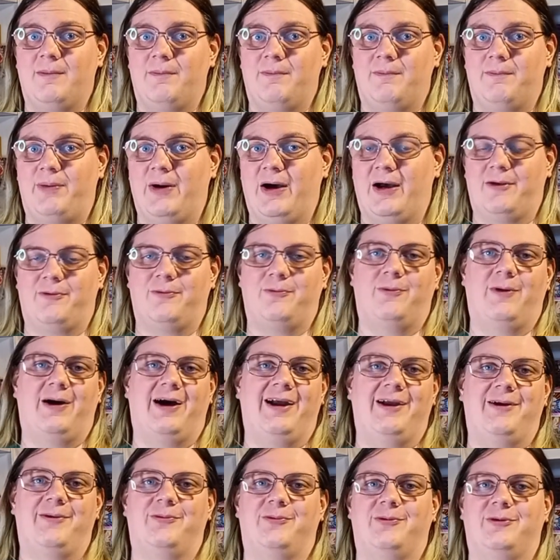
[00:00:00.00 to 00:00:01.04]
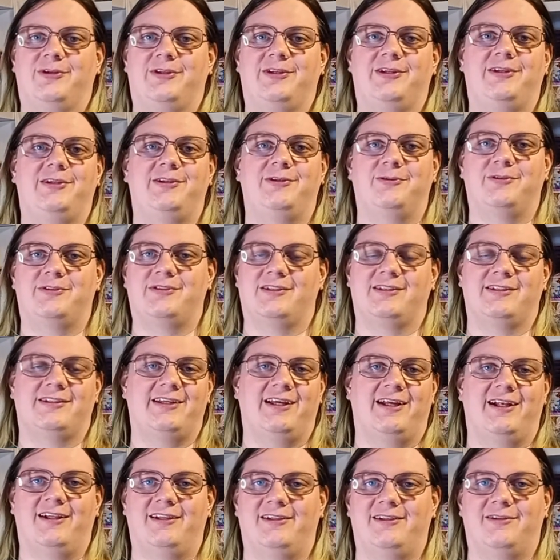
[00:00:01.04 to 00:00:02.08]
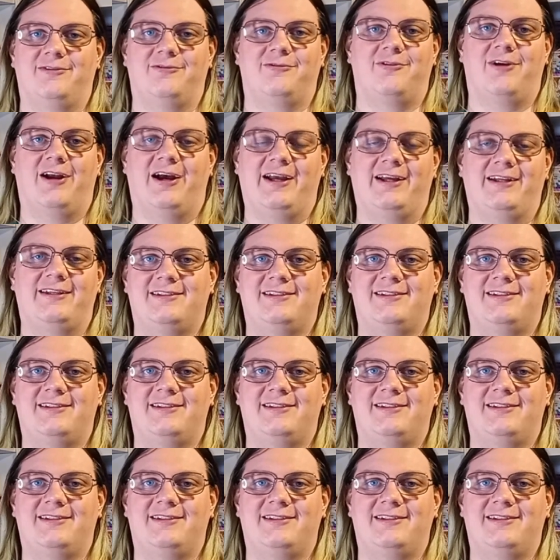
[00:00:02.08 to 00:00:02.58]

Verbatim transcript: But why would he use Inteleon, right?